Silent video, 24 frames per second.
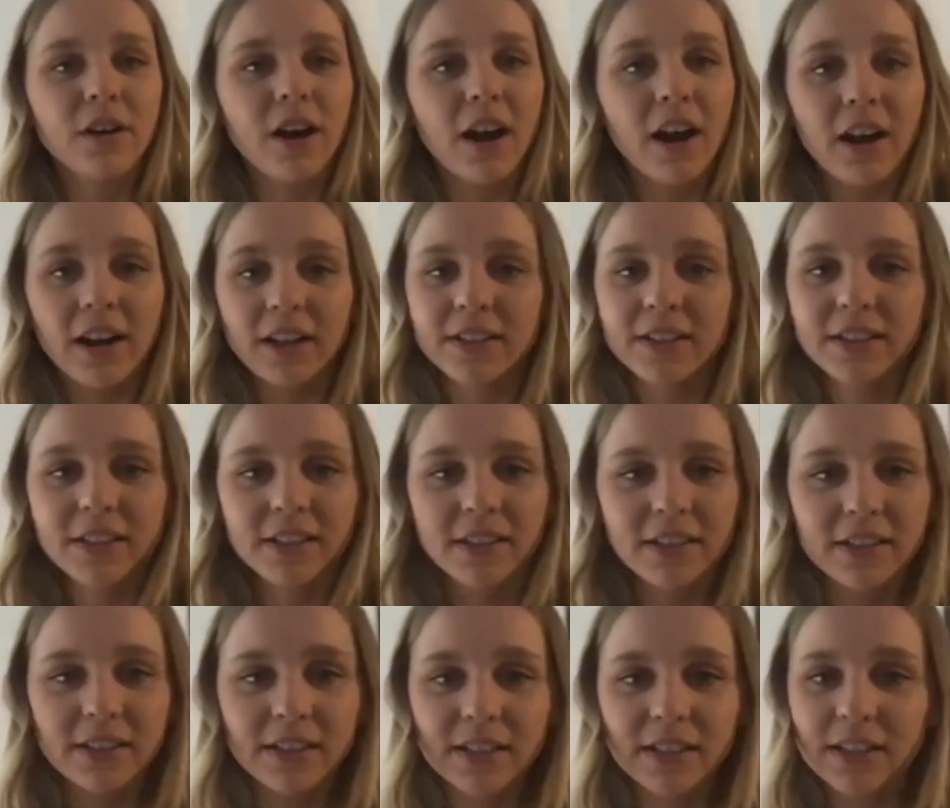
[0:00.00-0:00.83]

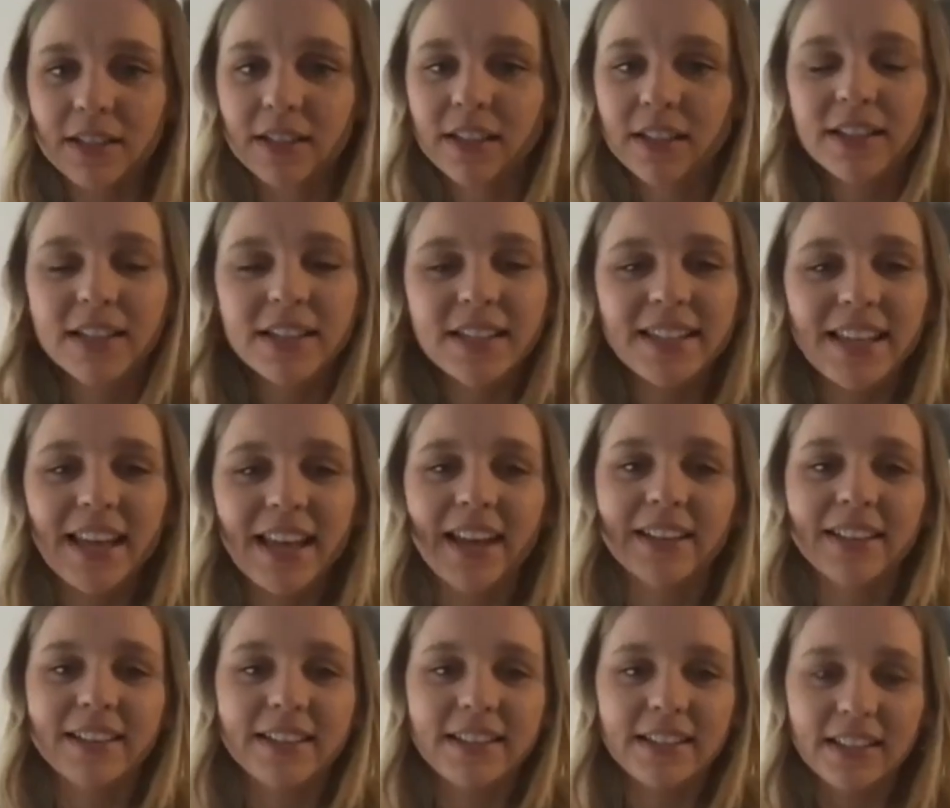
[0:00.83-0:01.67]
artists,
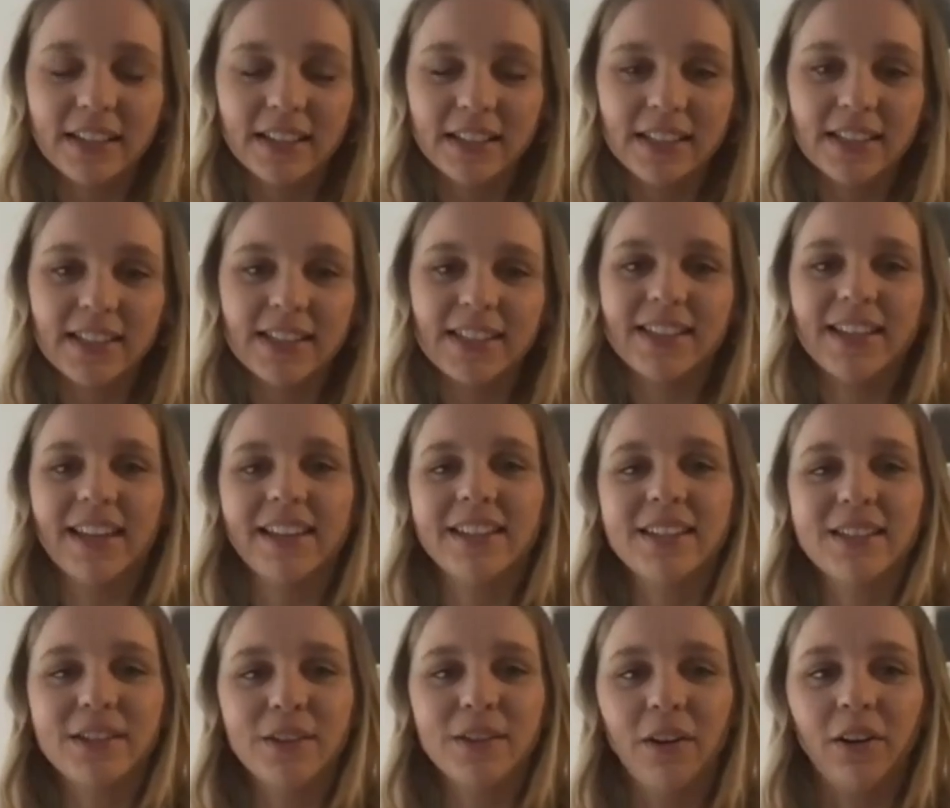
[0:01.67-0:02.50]
scientists,
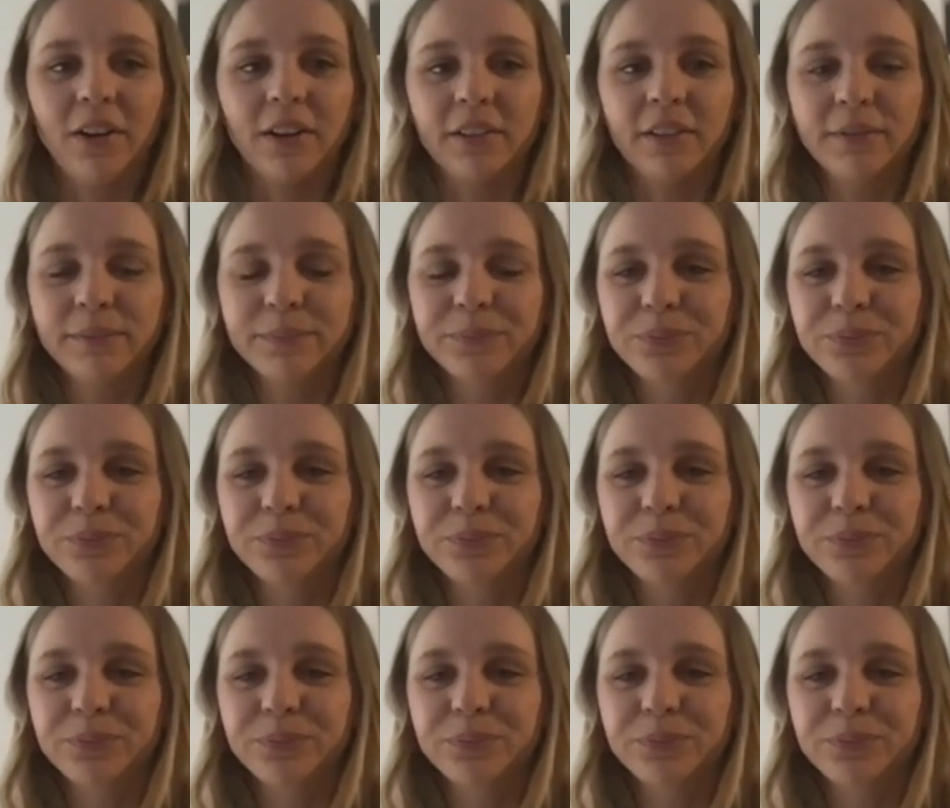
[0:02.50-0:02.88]
and so on.